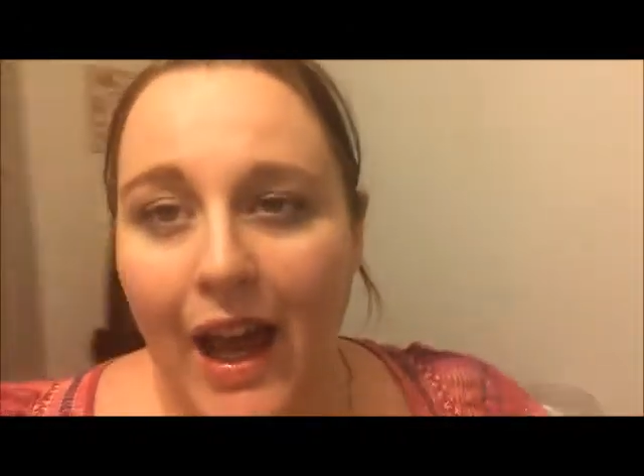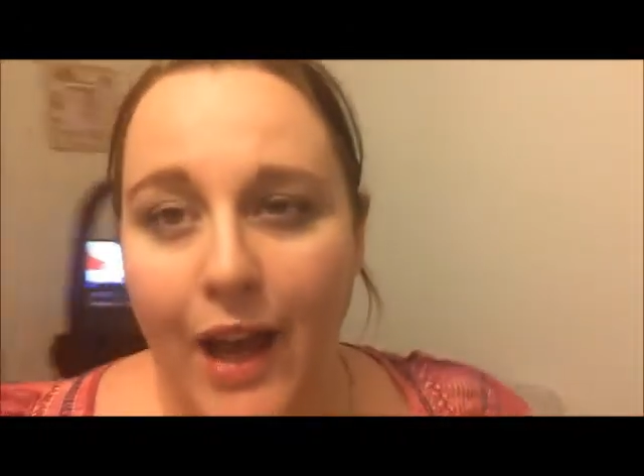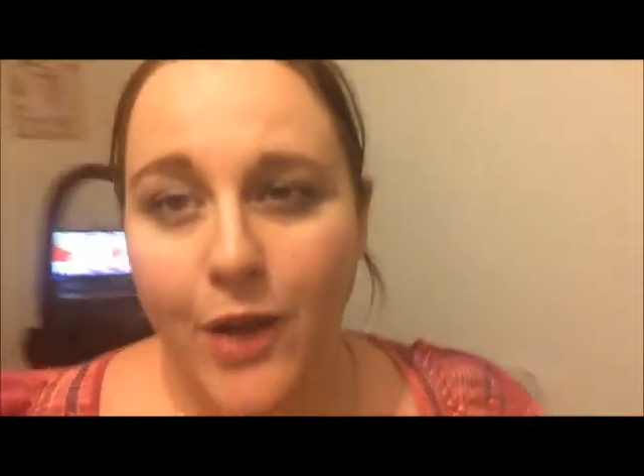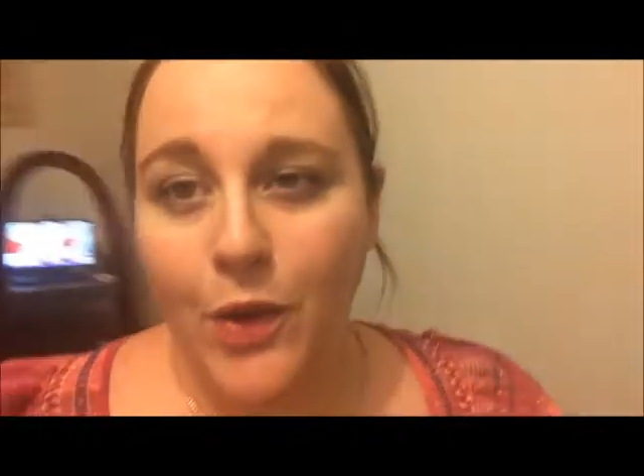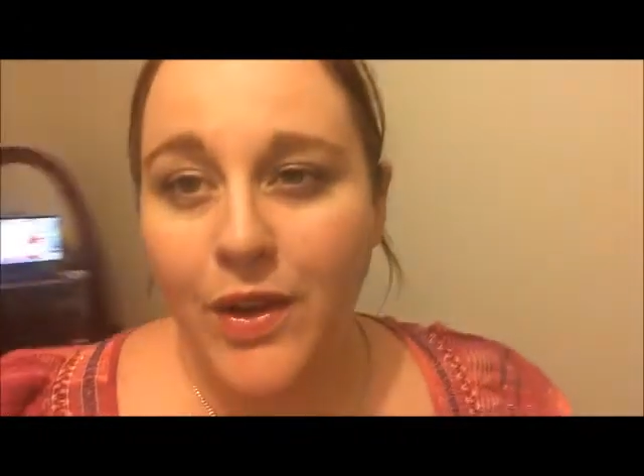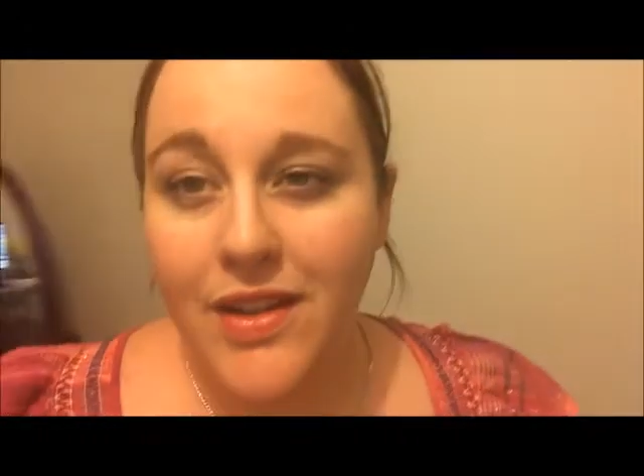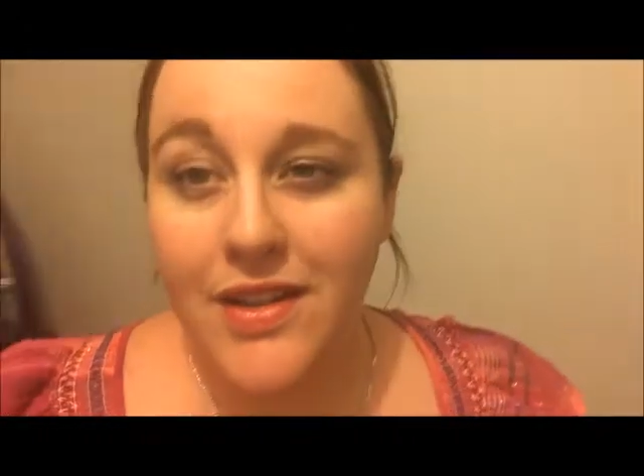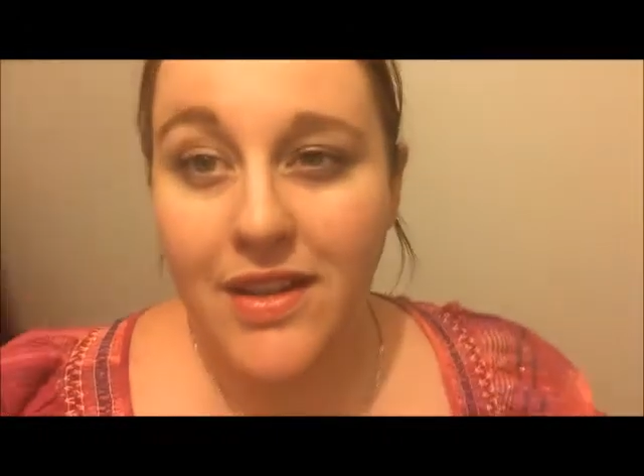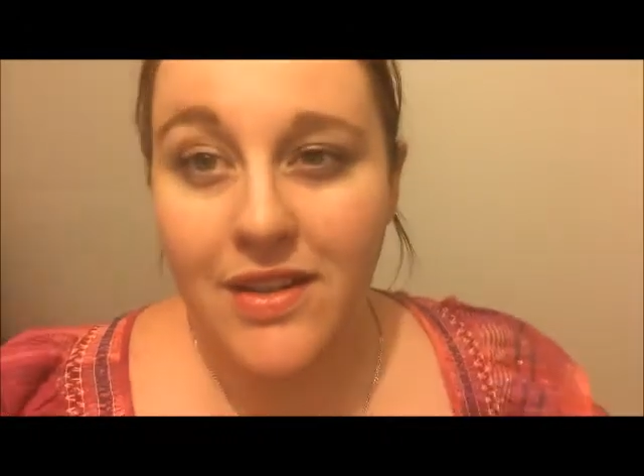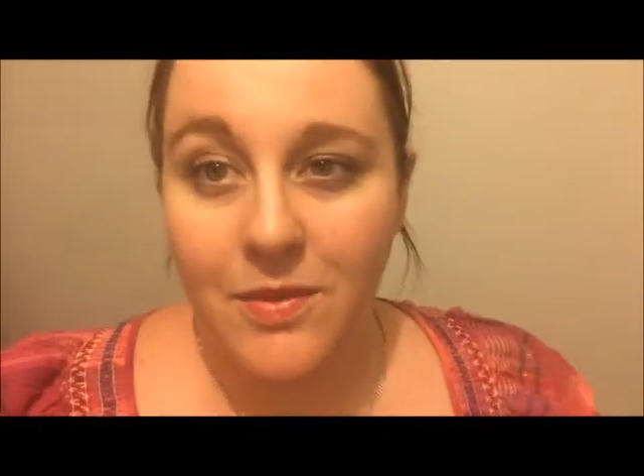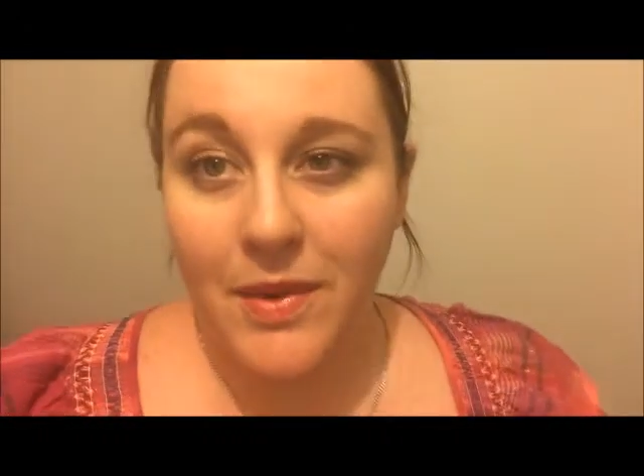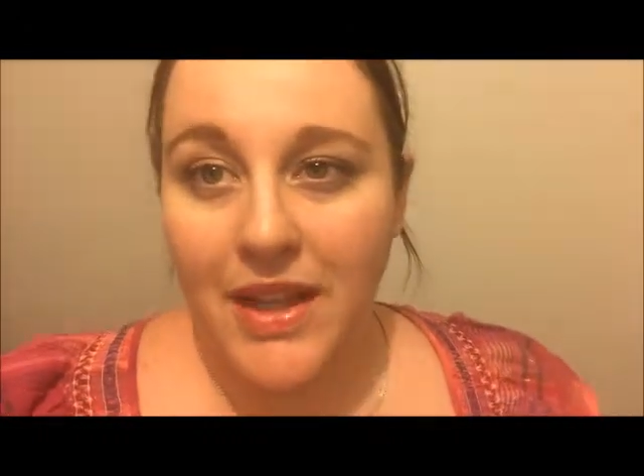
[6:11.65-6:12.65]
I know this
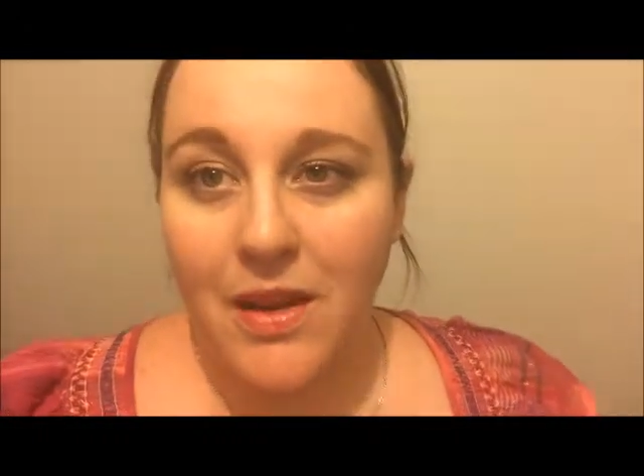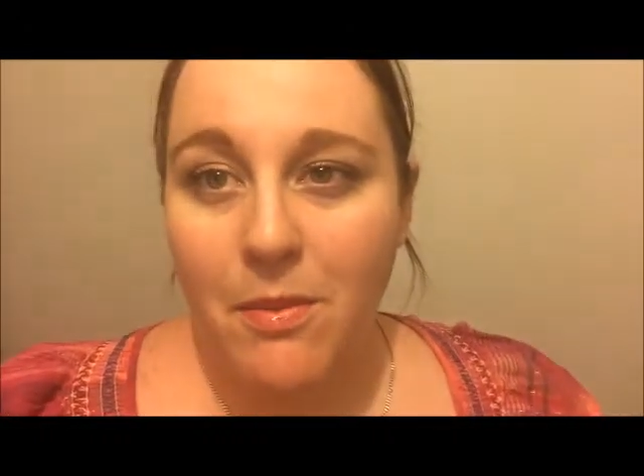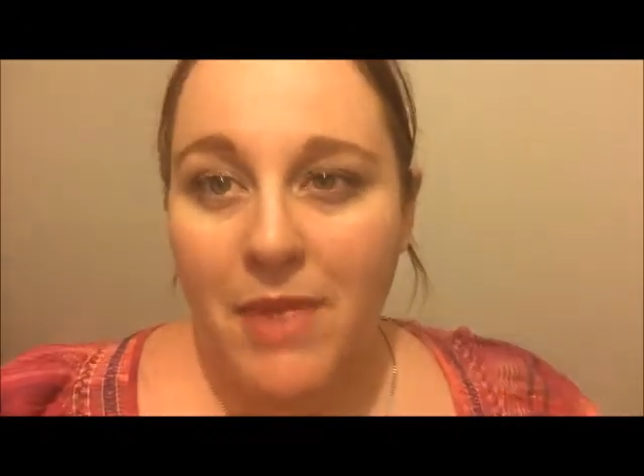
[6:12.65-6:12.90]
hasn't been the